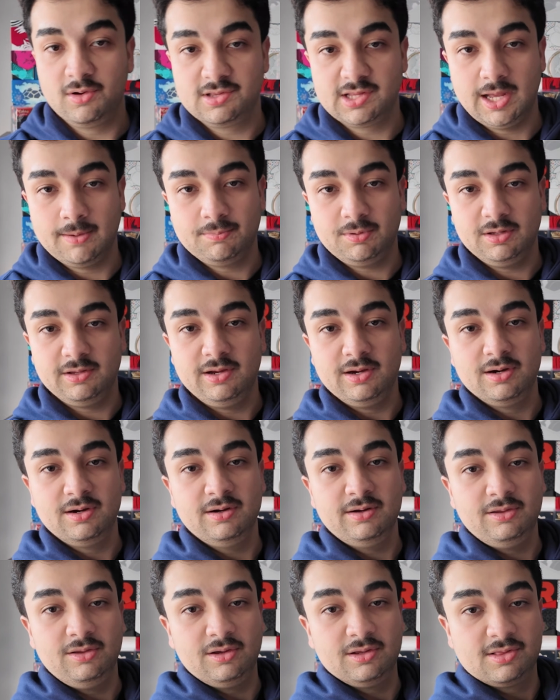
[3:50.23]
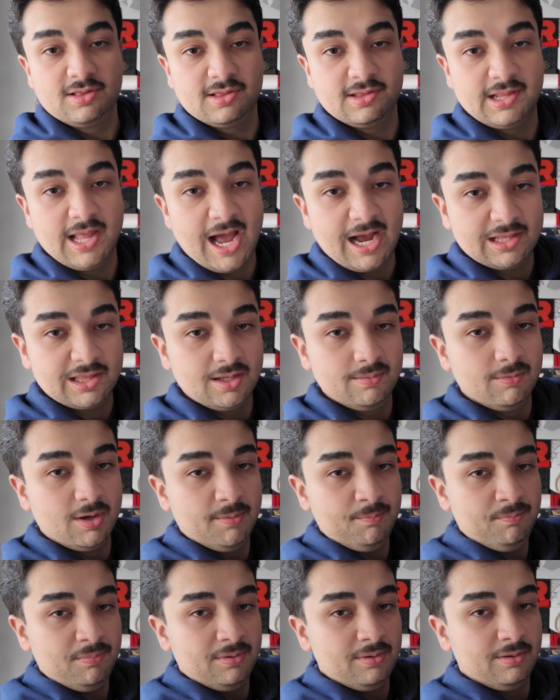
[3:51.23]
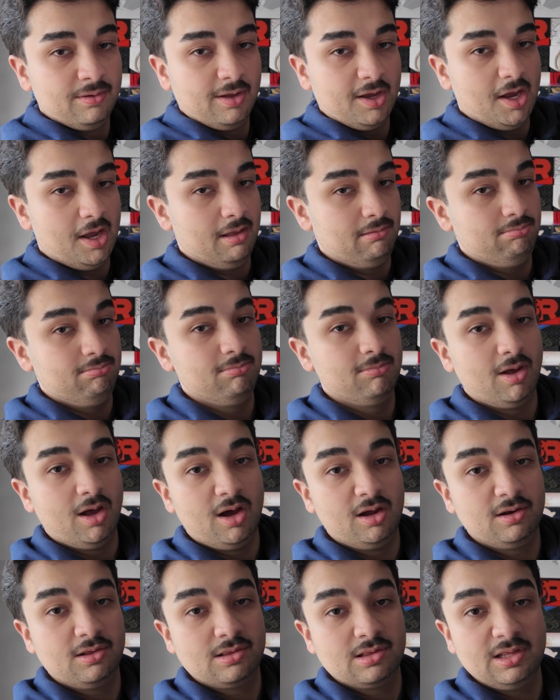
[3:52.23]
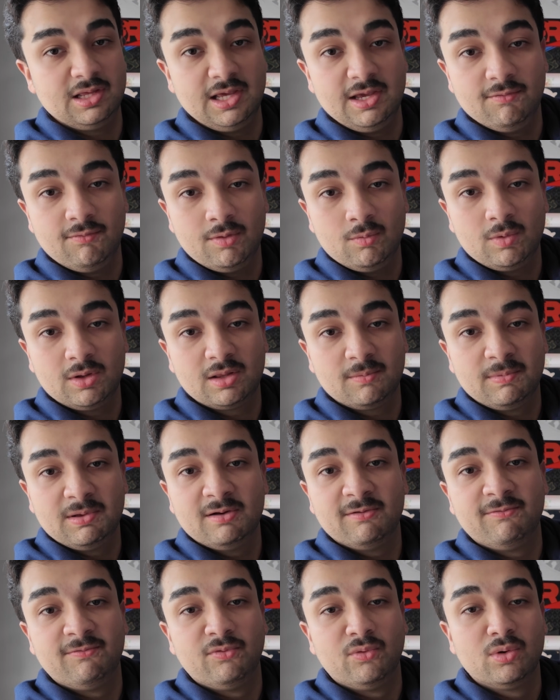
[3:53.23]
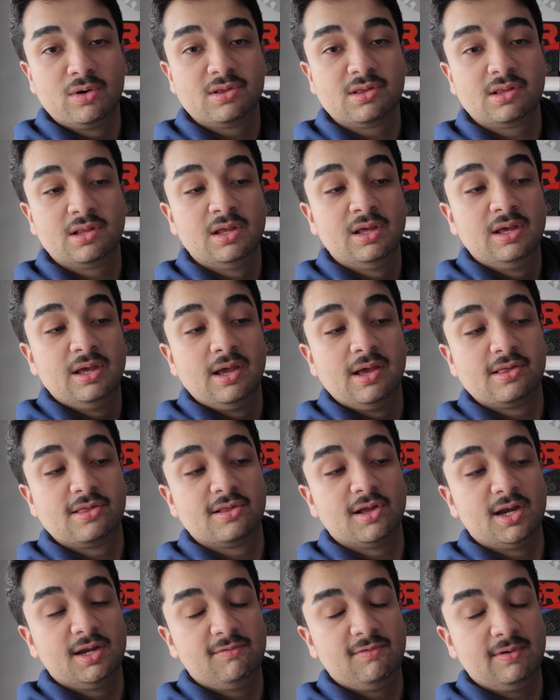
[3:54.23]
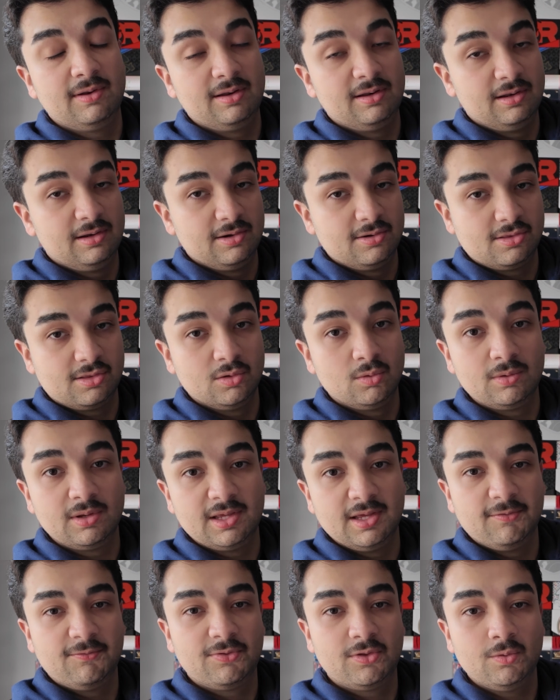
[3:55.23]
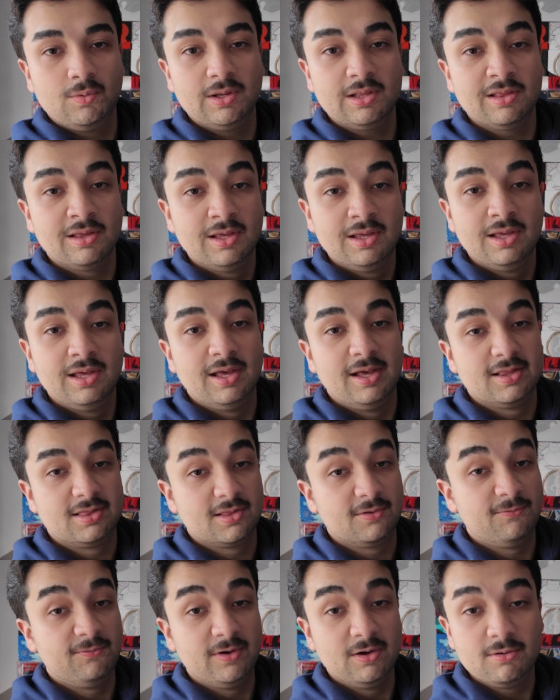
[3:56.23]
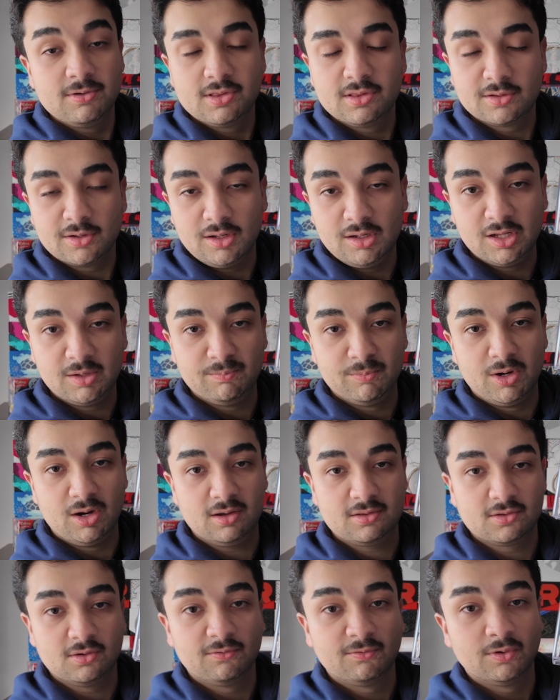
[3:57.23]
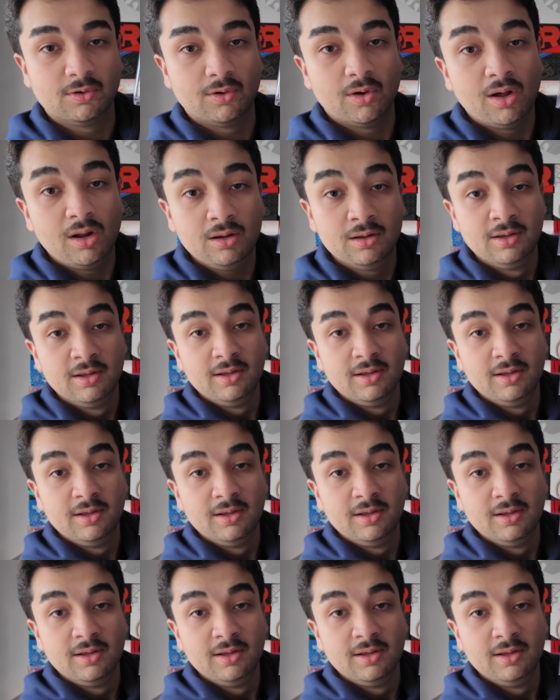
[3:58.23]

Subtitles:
example, here, you could stack them up, and honestly, even with a bit of force, there's no give to it. It's a very solid box overall,